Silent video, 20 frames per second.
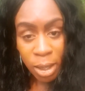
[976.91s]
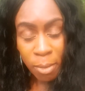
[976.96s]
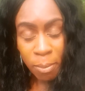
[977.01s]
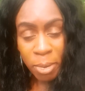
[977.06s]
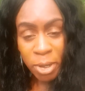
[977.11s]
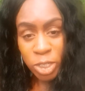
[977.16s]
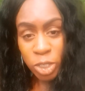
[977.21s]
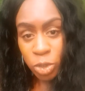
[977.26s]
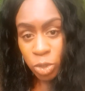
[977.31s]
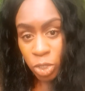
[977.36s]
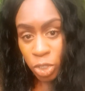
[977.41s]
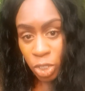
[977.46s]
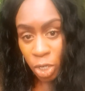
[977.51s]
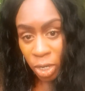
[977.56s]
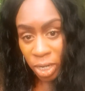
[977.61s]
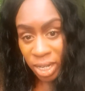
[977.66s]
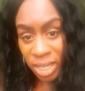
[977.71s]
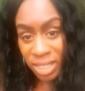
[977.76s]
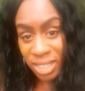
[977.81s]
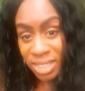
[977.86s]
but you
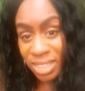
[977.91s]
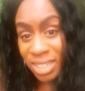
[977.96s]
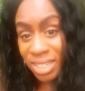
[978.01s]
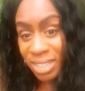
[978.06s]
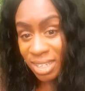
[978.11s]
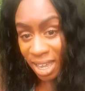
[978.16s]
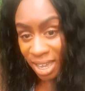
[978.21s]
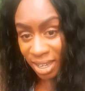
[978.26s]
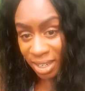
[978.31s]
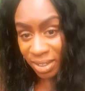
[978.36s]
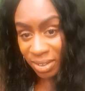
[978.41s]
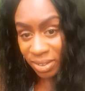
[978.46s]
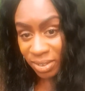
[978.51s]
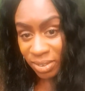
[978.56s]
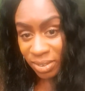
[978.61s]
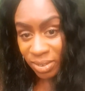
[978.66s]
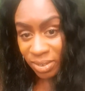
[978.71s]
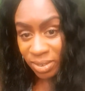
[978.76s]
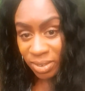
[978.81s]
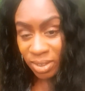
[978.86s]
started today.
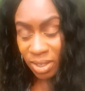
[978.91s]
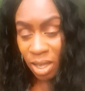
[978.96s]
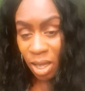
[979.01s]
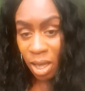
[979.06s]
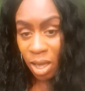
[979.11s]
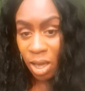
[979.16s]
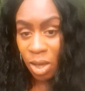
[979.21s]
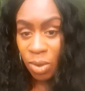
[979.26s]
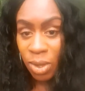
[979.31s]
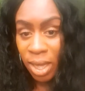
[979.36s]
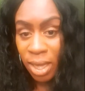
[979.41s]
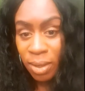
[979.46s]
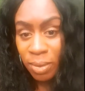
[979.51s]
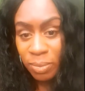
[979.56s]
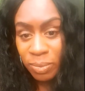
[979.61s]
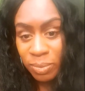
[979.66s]
Okay?